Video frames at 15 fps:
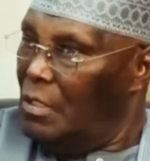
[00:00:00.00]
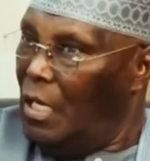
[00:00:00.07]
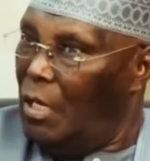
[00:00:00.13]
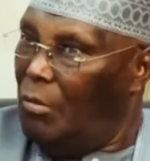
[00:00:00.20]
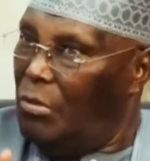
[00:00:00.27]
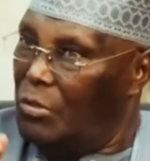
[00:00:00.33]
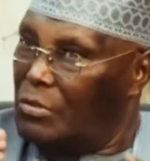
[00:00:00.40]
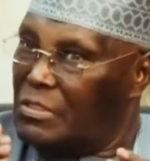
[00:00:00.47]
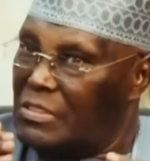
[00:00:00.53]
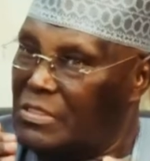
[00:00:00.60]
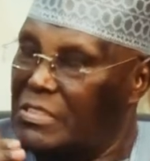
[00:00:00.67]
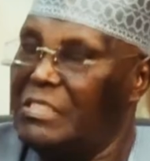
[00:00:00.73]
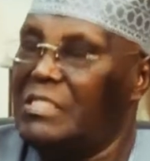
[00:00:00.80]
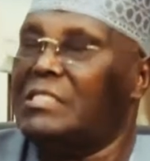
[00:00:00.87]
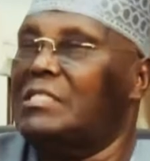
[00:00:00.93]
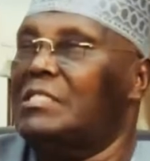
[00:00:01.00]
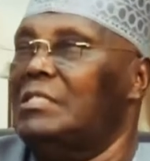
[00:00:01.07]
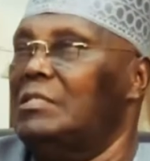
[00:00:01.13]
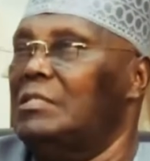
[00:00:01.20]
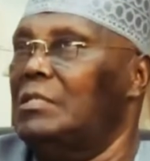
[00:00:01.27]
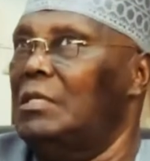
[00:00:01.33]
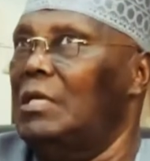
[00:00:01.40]
About
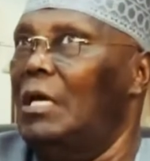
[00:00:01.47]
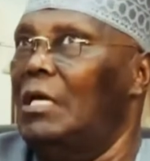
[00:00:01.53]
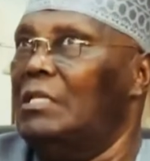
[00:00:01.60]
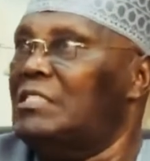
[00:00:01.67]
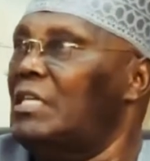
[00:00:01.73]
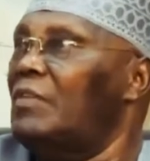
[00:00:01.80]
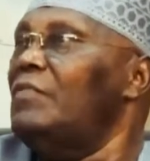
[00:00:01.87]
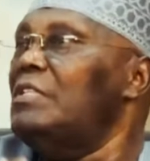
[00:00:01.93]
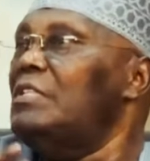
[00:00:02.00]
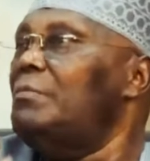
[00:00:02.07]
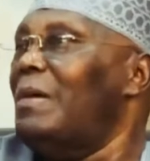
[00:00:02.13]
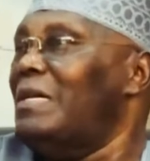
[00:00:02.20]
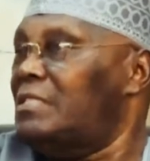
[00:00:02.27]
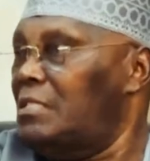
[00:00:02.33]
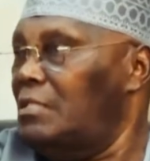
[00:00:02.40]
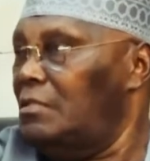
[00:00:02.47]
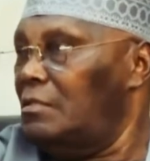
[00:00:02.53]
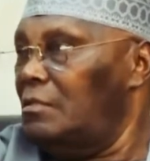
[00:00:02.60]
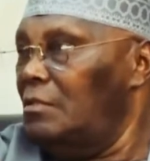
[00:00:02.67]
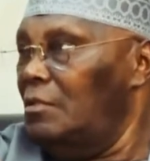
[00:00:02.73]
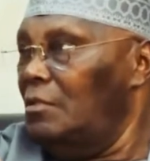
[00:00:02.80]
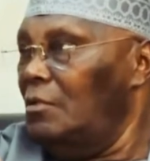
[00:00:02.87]
70%
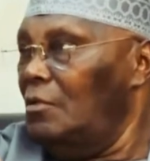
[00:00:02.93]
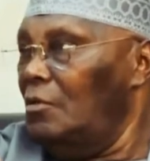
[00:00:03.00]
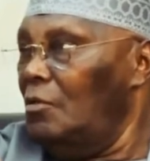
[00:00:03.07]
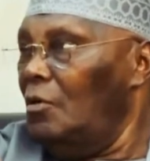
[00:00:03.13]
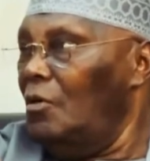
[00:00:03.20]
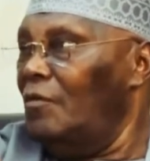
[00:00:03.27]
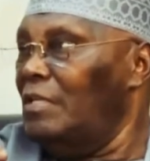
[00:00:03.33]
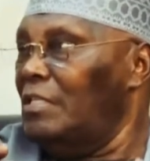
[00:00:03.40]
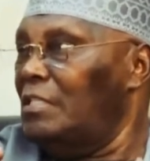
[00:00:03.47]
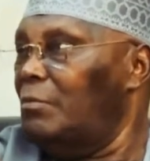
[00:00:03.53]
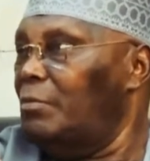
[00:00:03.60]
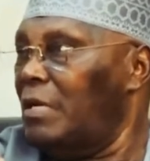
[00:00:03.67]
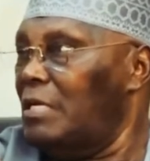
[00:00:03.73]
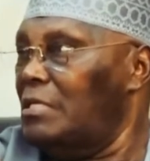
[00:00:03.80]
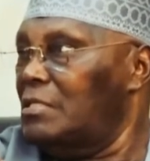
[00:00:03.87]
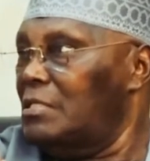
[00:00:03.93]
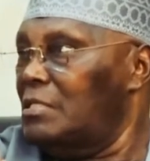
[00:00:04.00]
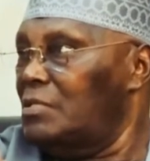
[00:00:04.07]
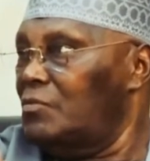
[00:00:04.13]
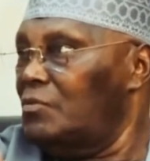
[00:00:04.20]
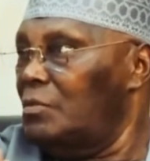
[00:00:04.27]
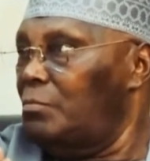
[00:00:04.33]
of
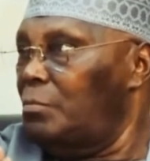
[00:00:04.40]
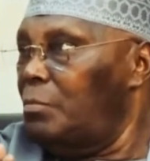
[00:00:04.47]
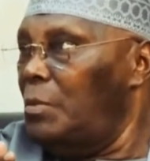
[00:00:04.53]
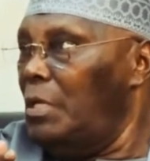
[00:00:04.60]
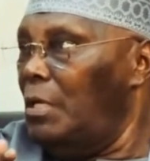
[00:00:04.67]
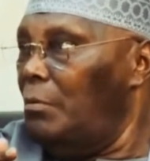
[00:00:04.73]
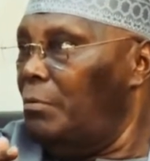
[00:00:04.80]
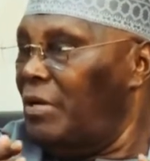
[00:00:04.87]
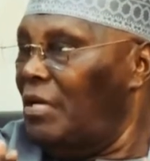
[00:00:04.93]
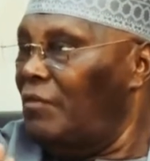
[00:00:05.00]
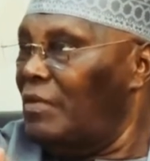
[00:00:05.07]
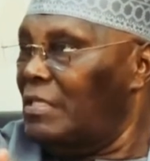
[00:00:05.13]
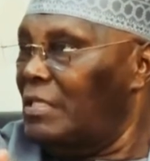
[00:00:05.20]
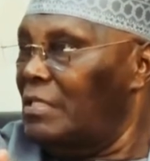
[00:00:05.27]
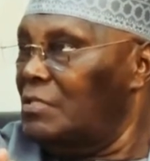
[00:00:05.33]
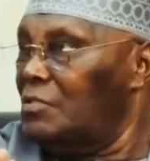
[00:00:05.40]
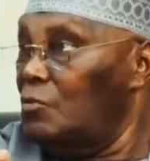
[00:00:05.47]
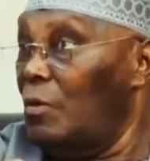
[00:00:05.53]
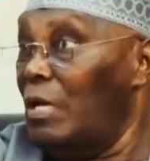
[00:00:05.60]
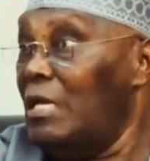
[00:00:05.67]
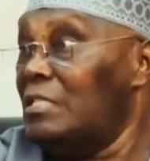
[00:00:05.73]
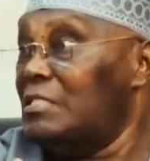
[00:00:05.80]
enterprises we privatized
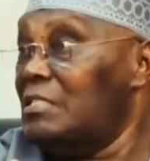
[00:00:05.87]
were a